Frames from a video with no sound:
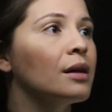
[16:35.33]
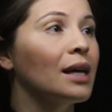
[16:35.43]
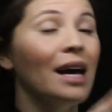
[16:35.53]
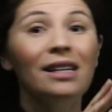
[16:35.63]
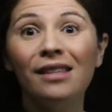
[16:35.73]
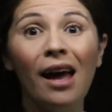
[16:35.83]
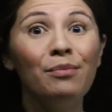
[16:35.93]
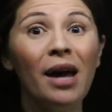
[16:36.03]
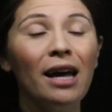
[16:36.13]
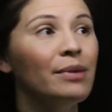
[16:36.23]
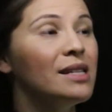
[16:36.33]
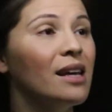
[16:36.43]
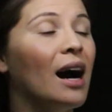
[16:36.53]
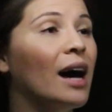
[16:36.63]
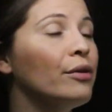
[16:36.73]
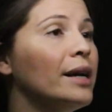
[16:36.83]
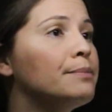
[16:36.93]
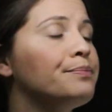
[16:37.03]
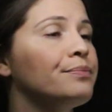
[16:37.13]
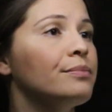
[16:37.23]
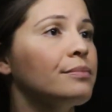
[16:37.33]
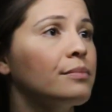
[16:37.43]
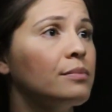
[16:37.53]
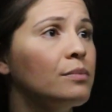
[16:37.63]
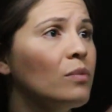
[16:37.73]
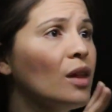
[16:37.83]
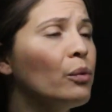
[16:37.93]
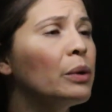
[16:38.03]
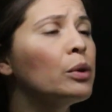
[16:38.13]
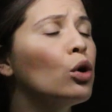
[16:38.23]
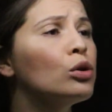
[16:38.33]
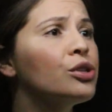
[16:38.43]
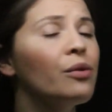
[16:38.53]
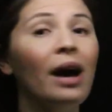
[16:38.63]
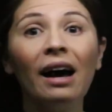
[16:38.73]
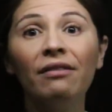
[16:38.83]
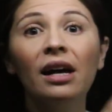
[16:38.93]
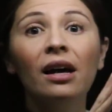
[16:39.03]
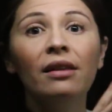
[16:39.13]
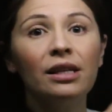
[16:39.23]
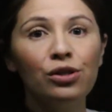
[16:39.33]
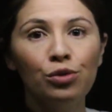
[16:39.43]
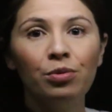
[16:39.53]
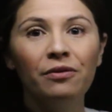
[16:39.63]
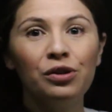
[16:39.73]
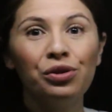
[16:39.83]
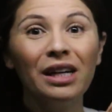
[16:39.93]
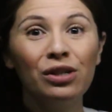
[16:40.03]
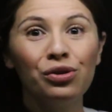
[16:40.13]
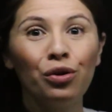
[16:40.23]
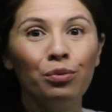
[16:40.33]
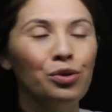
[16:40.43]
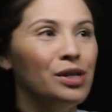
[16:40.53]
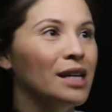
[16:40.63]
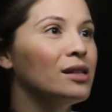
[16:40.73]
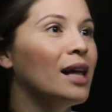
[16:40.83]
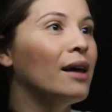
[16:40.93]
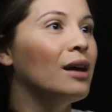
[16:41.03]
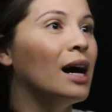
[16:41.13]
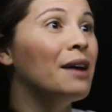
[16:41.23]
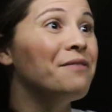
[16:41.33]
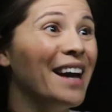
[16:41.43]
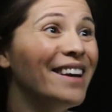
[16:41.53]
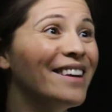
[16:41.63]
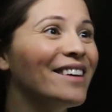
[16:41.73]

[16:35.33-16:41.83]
Okay, same name as the artery. We will also have the superficial external pudendal vein.